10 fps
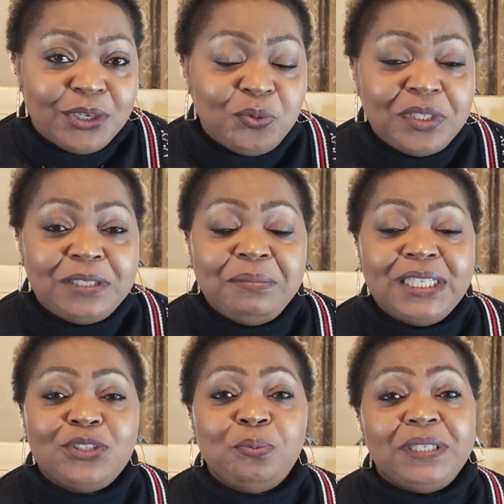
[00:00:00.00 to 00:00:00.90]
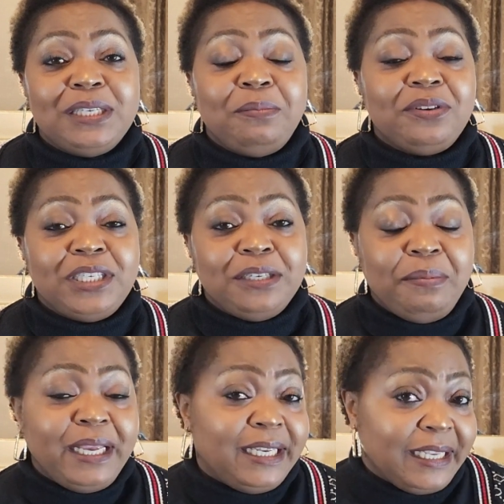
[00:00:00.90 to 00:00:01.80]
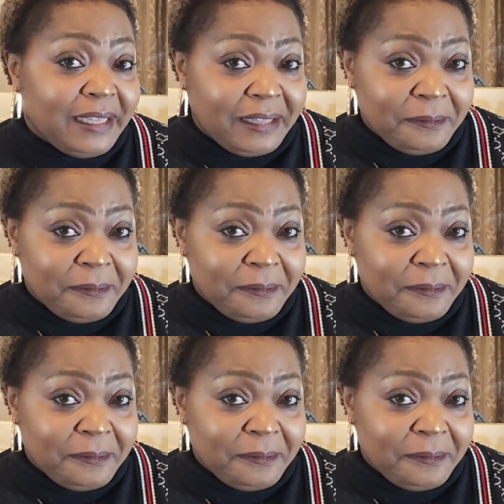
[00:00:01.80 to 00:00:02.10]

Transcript: which means you'll be separated by death.